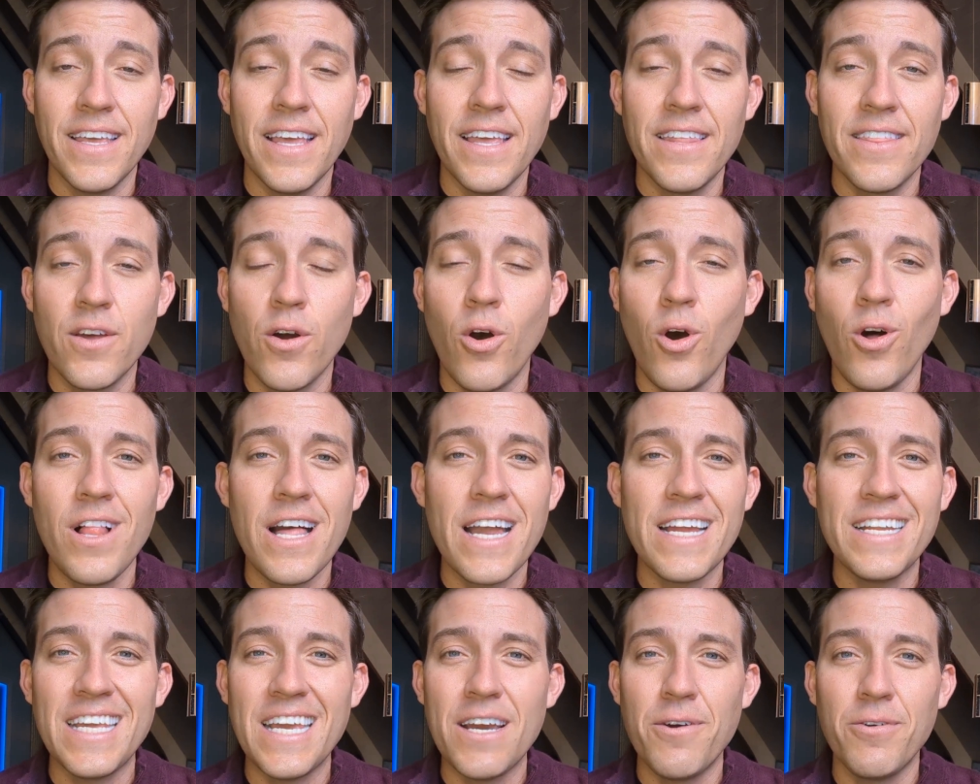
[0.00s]
And the whole
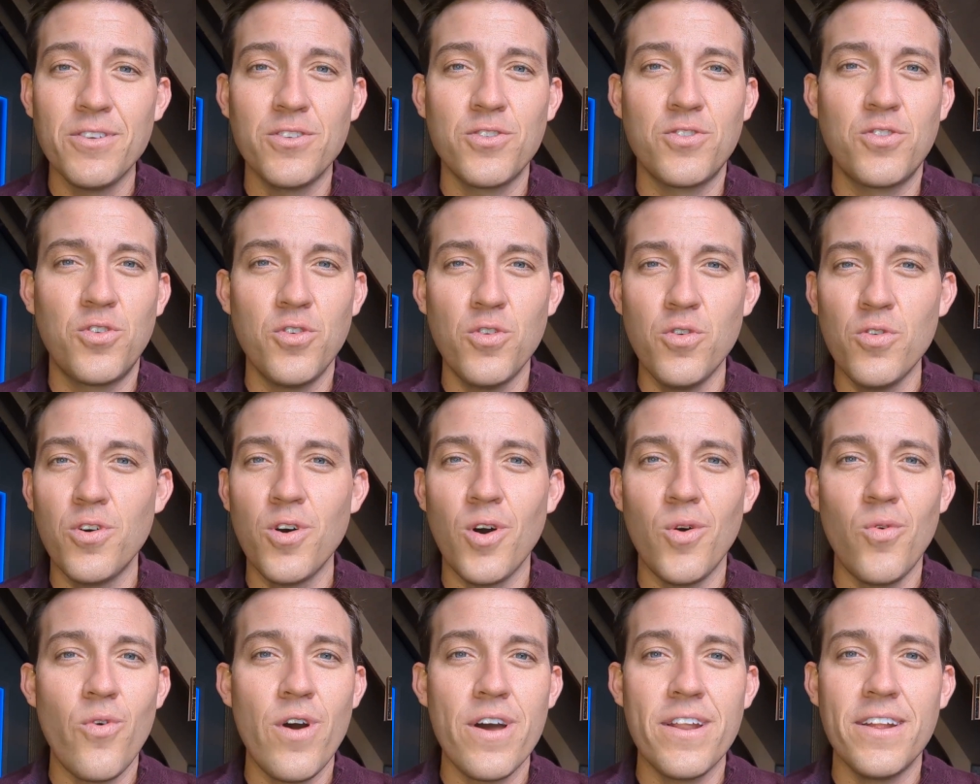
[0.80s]
idea was
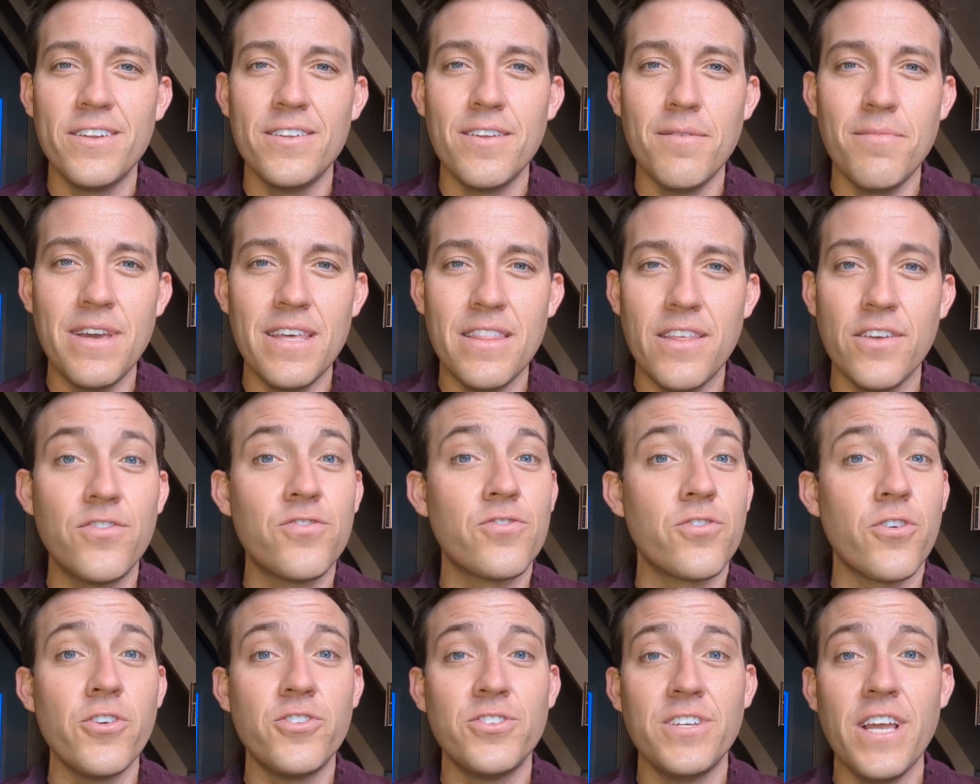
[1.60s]
Google wanted to be the
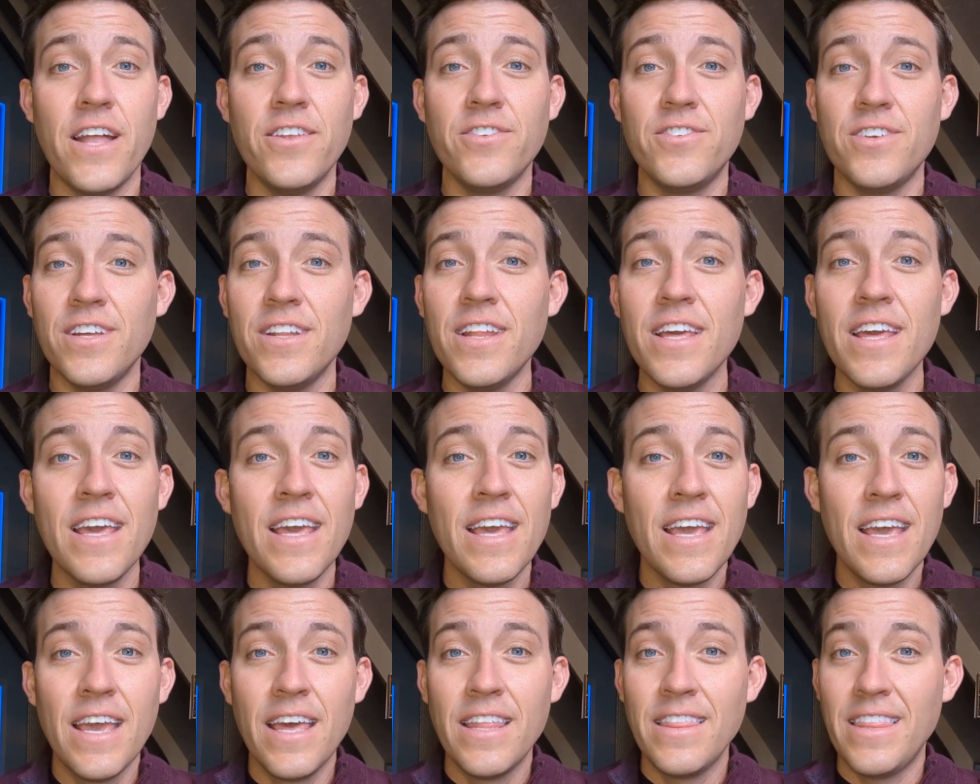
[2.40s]
search engine
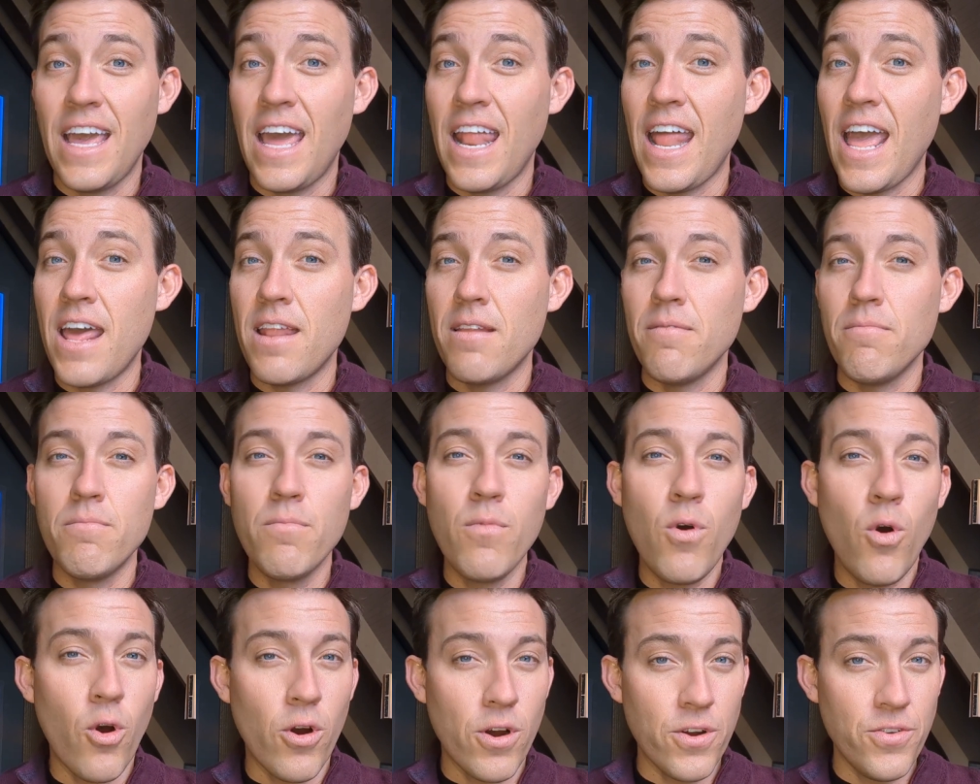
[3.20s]
that had
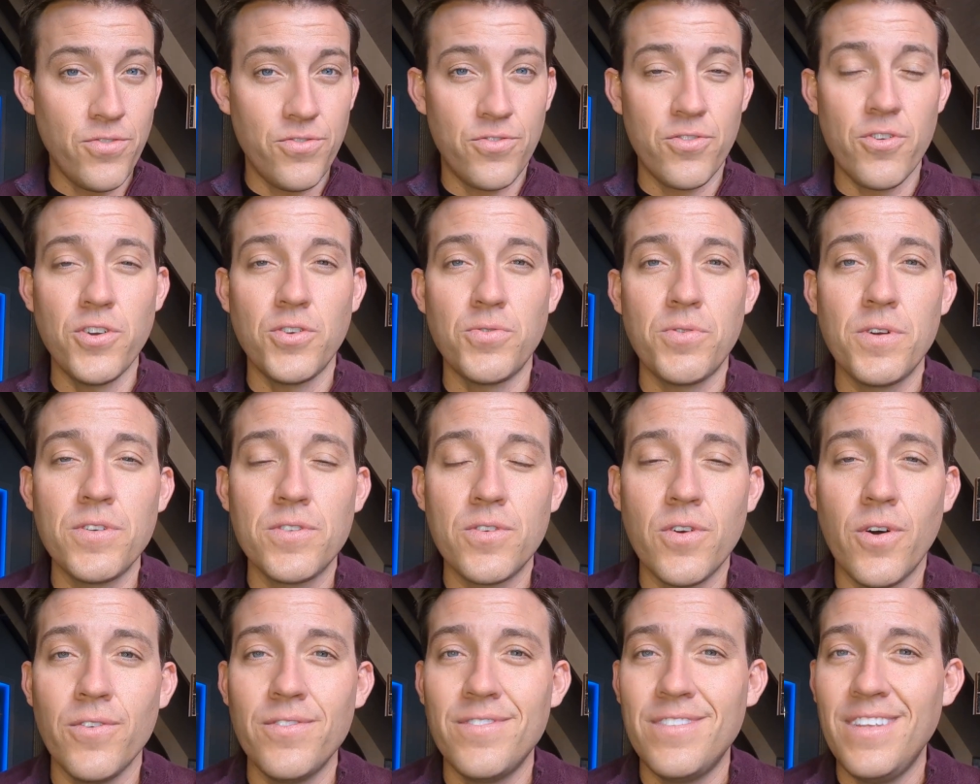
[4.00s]
more search
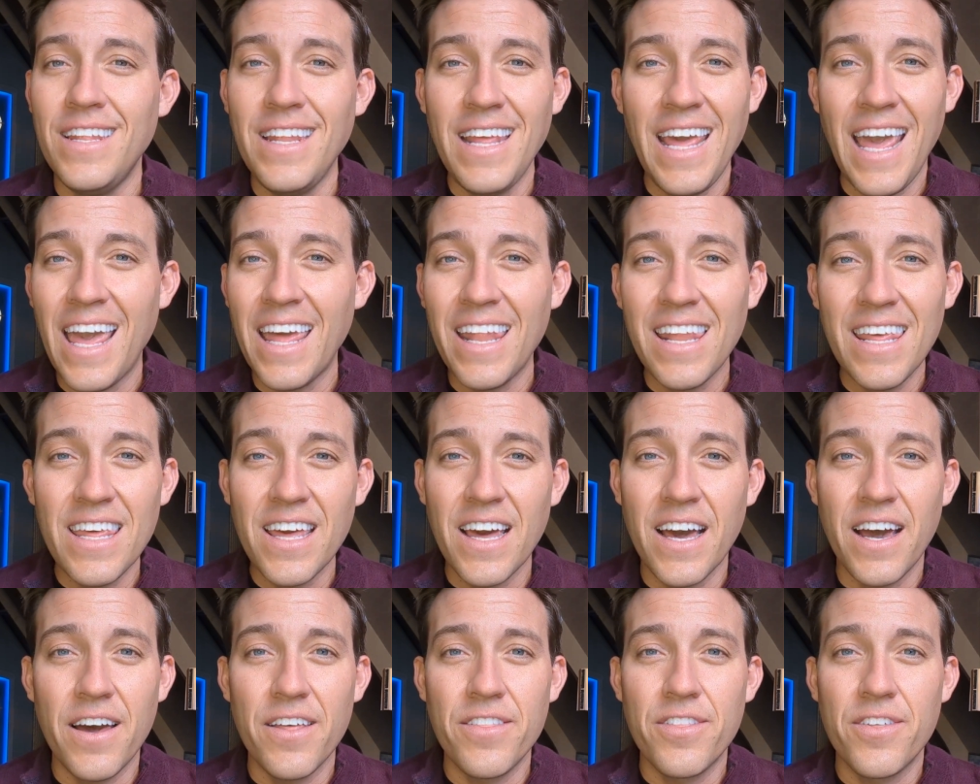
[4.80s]
results than any
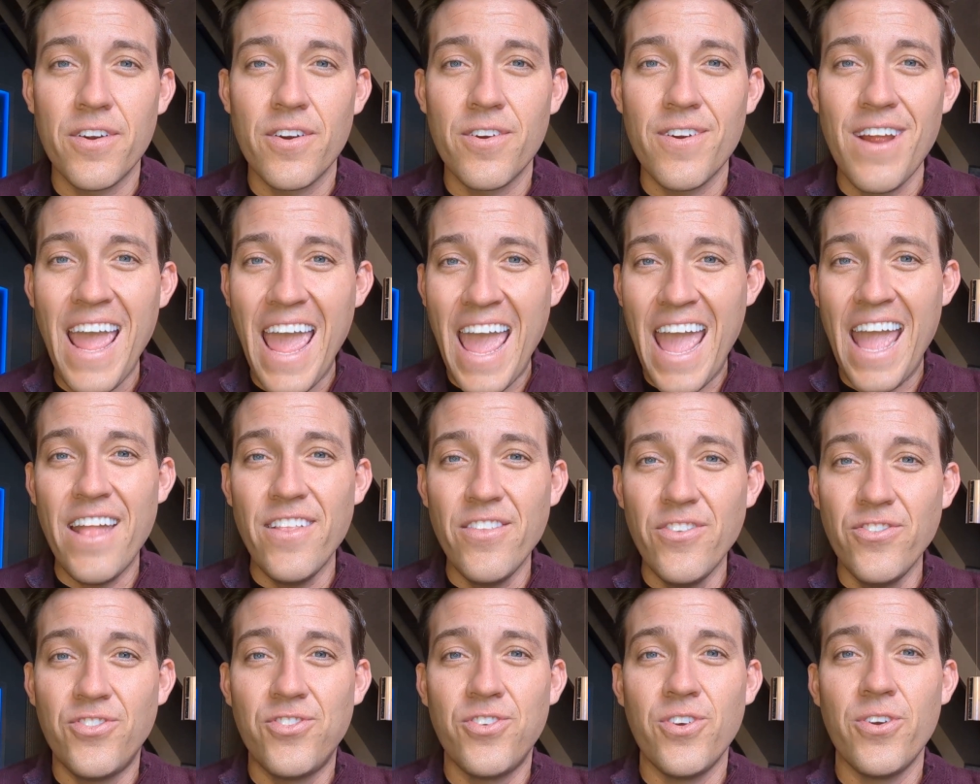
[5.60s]
other
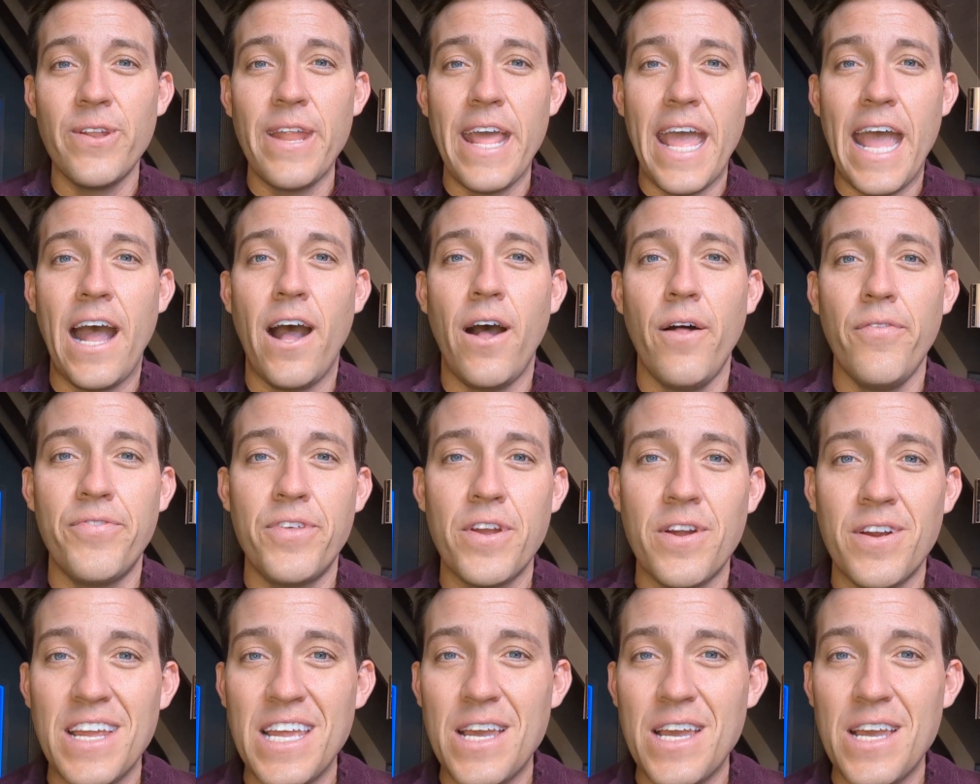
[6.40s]
engine out there.